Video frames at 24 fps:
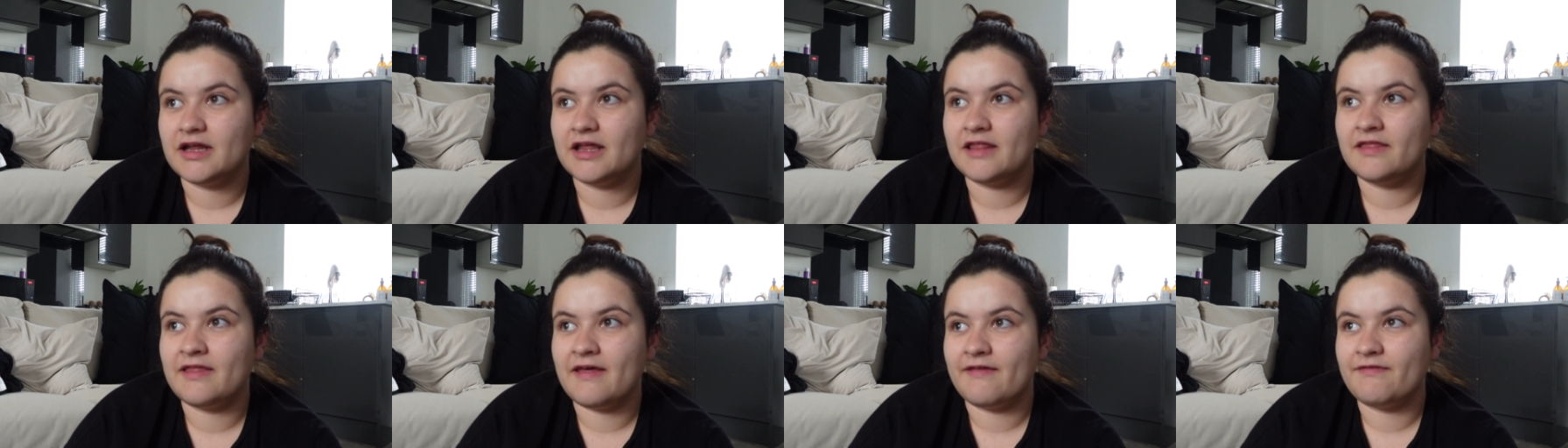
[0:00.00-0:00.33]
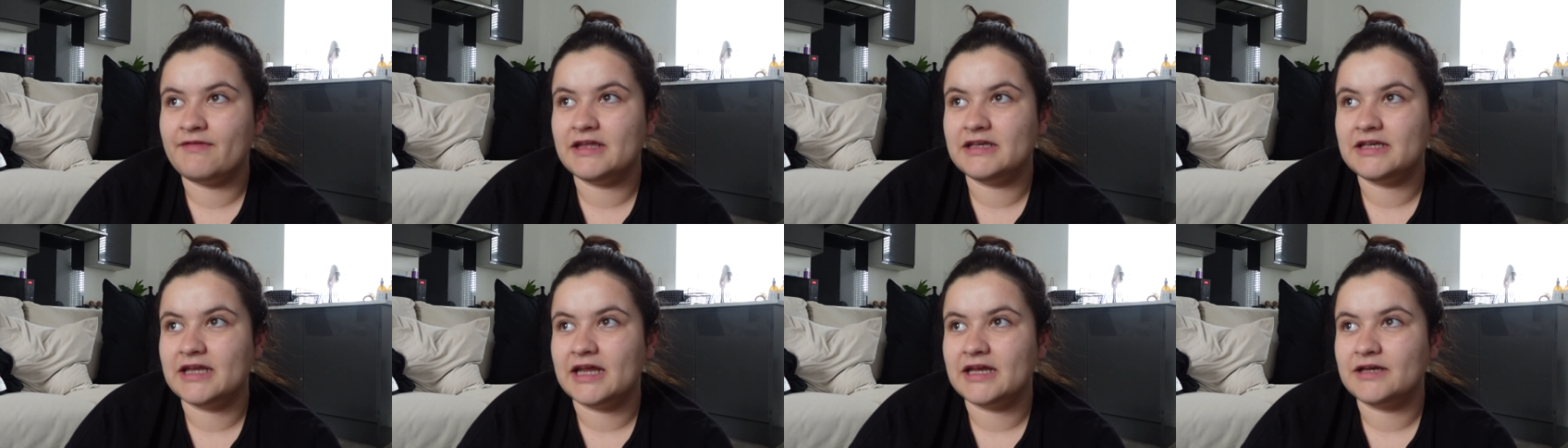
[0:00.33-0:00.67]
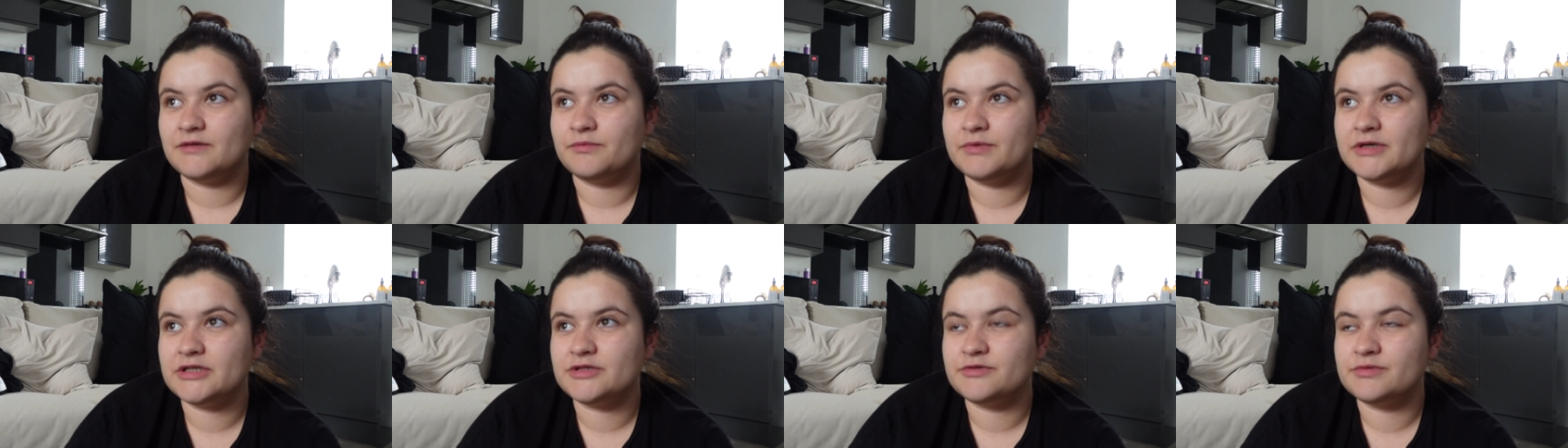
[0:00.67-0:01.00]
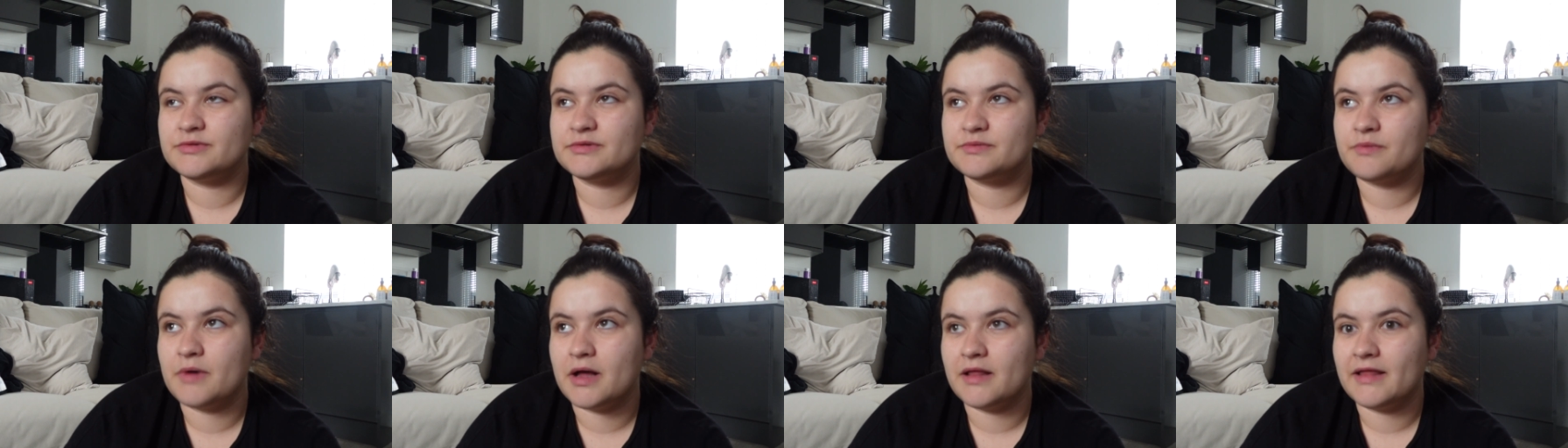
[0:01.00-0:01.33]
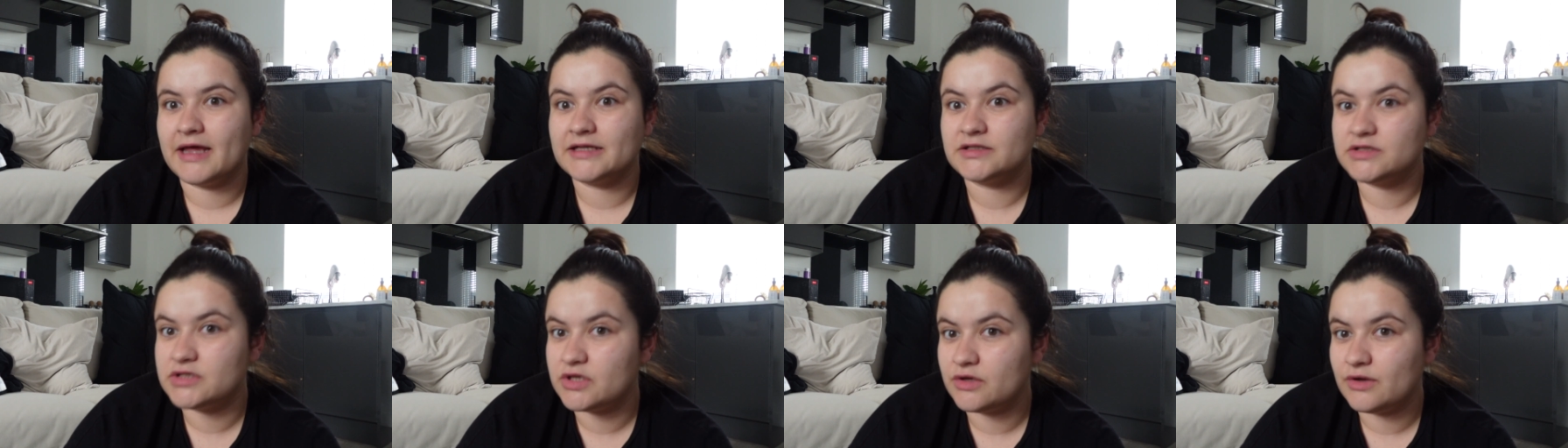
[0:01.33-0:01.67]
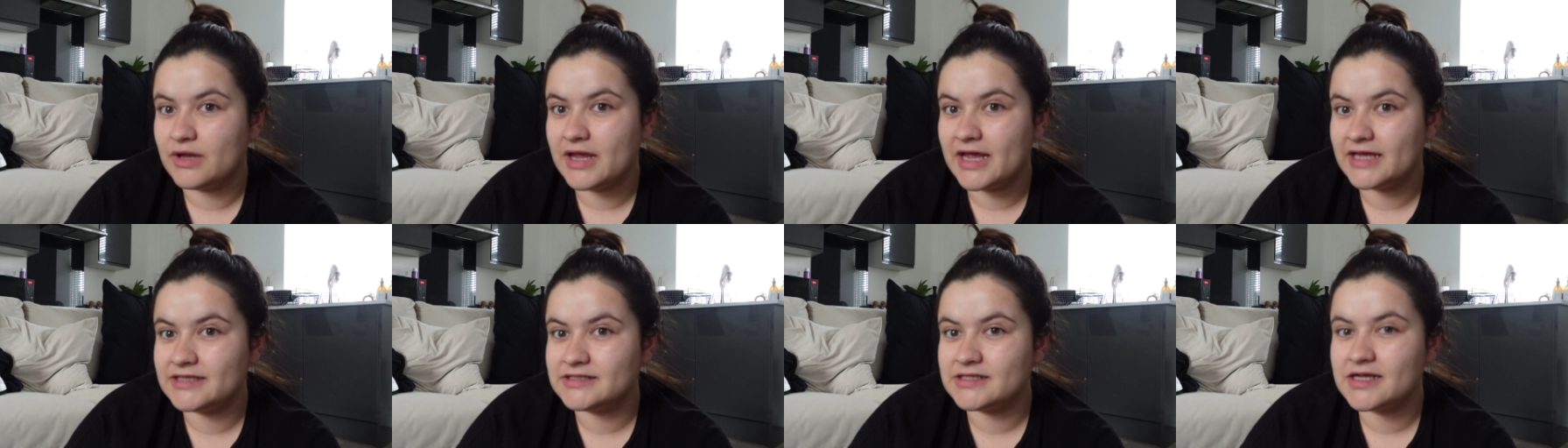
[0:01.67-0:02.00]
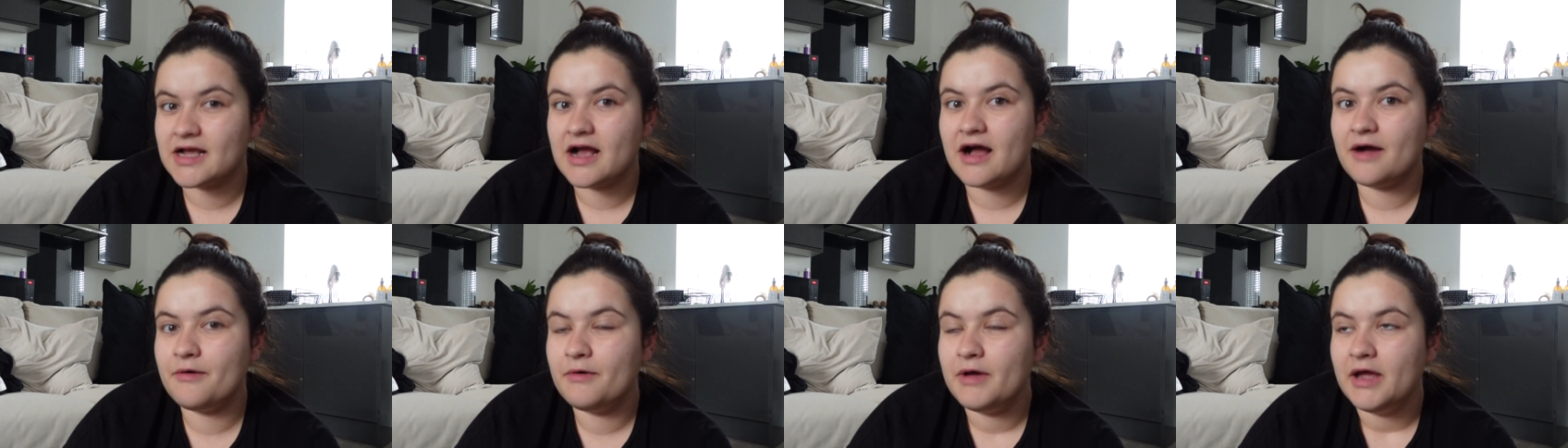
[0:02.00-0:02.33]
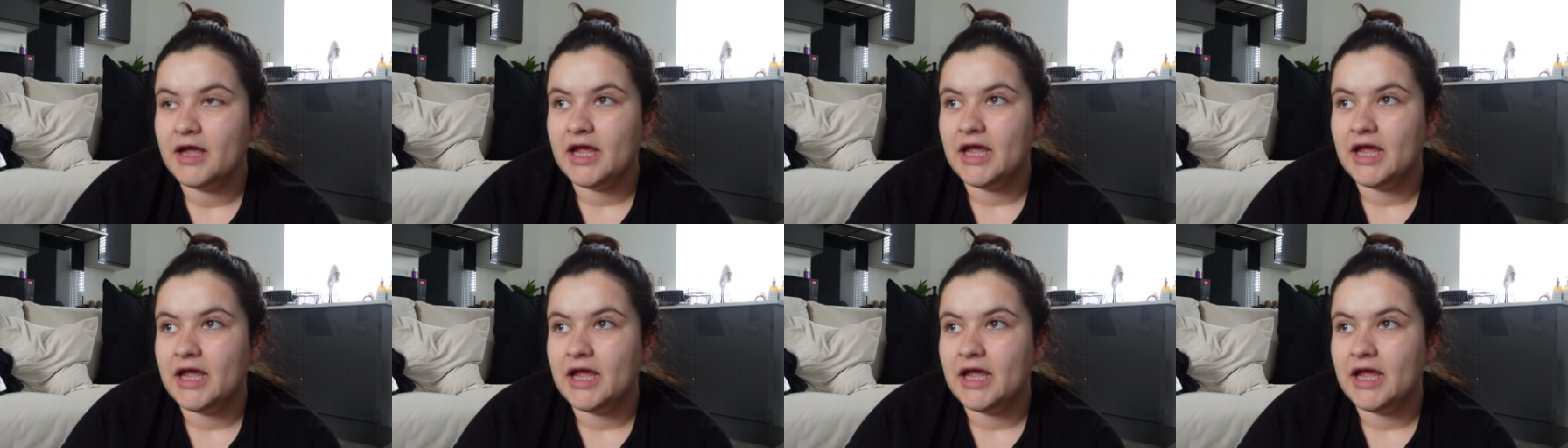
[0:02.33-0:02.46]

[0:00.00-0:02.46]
that they did, which was what, like two years ago,